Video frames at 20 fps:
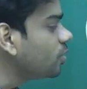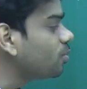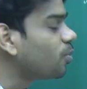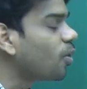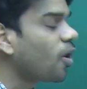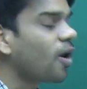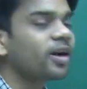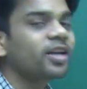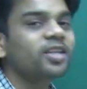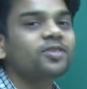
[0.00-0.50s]
the
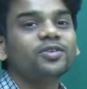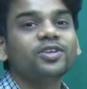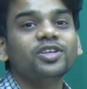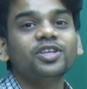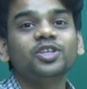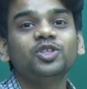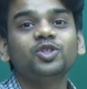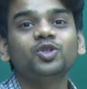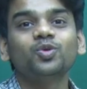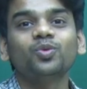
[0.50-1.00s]
bodies
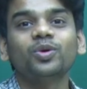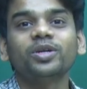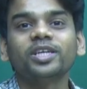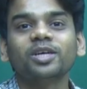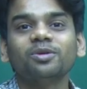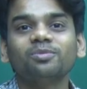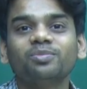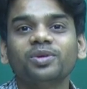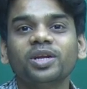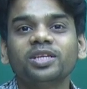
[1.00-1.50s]
reach to a
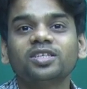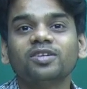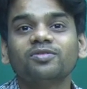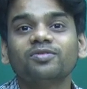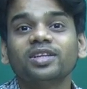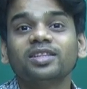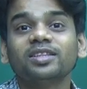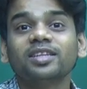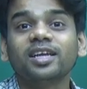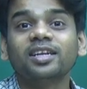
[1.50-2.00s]
temperature
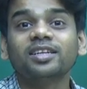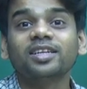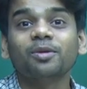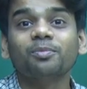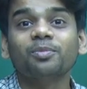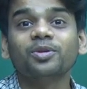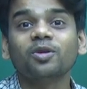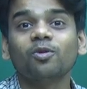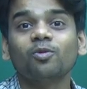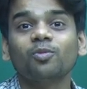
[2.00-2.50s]
when their
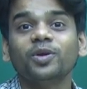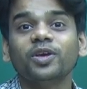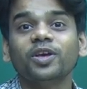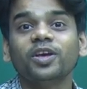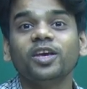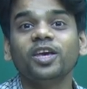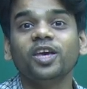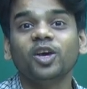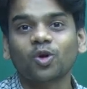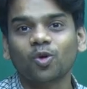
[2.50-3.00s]
temperature will be
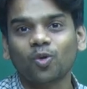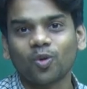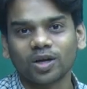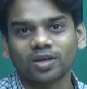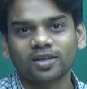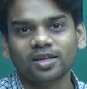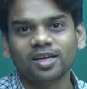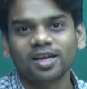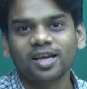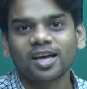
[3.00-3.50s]
equal,
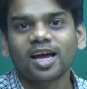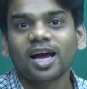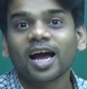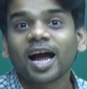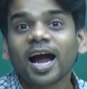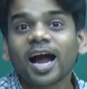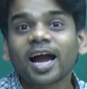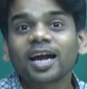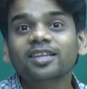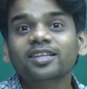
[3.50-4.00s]

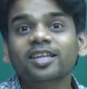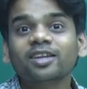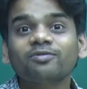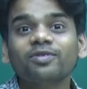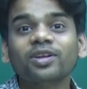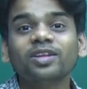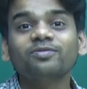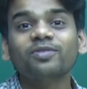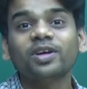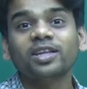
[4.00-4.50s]
and then
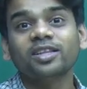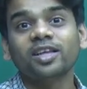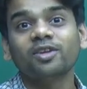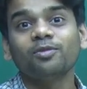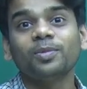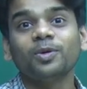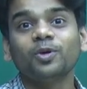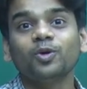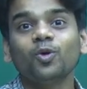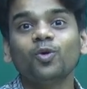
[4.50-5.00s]
when there
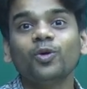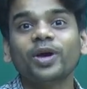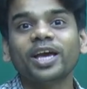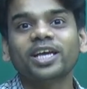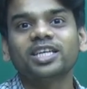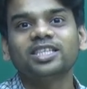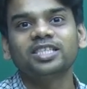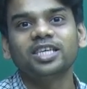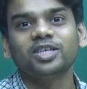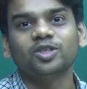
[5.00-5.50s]
will be no
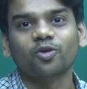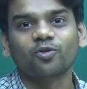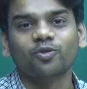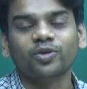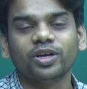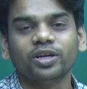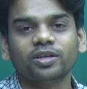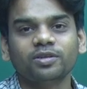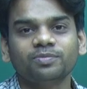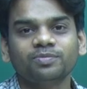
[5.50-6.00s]
exchange of
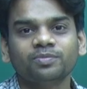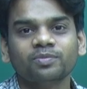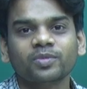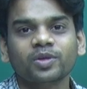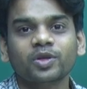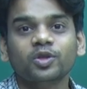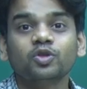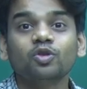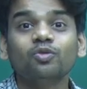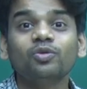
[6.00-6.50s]
heat.
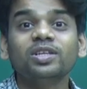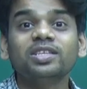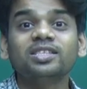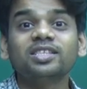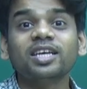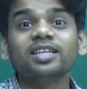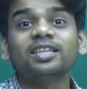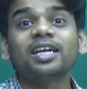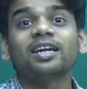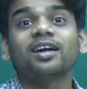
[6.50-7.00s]
So we'll
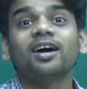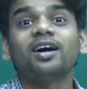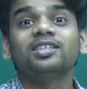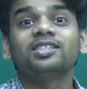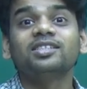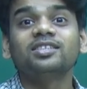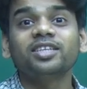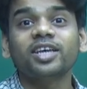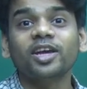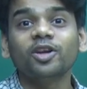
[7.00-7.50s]
say that a
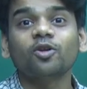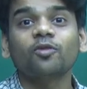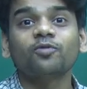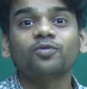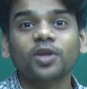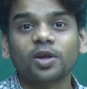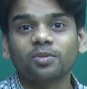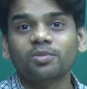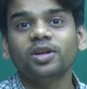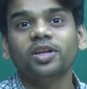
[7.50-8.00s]
state of
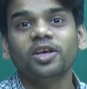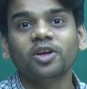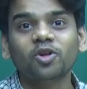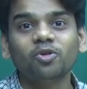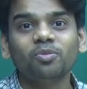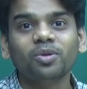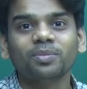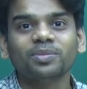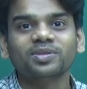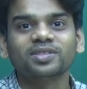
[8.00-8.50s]
thermal
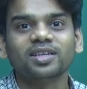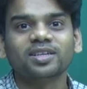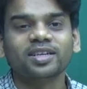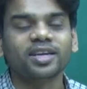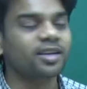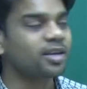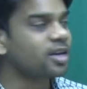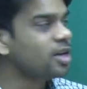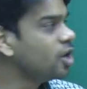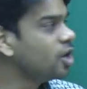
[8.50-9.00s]
equilibrium is attained.